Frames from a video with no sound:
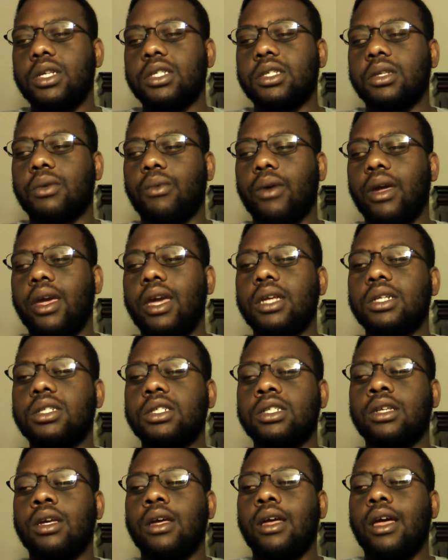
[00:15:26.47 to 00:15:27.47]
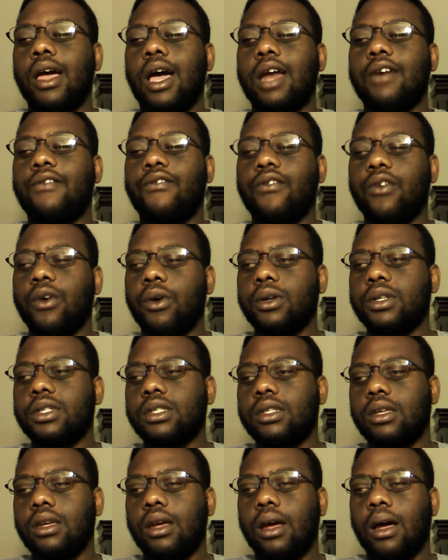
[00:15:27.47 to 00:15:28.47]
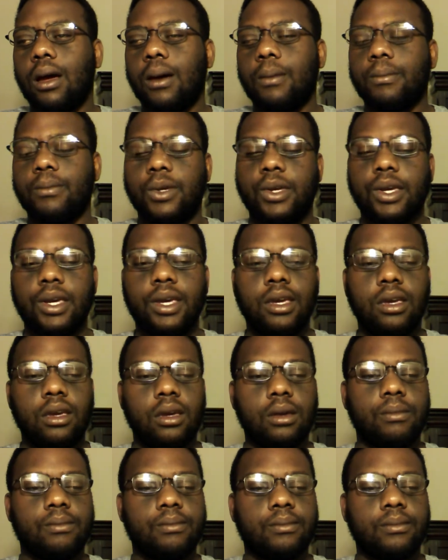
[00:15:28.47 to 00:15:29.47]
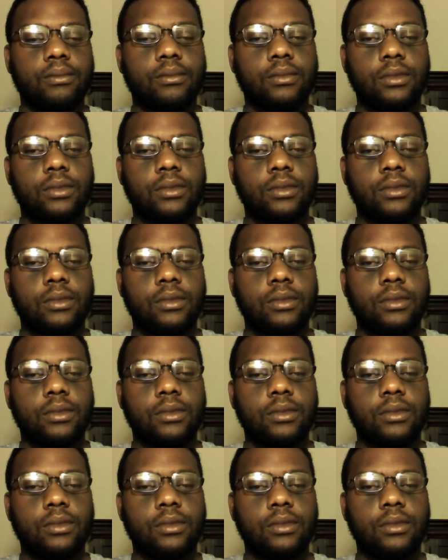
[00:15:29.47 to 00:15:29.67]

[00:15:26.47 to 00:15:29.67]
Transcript: He's enraged at first. Um, he,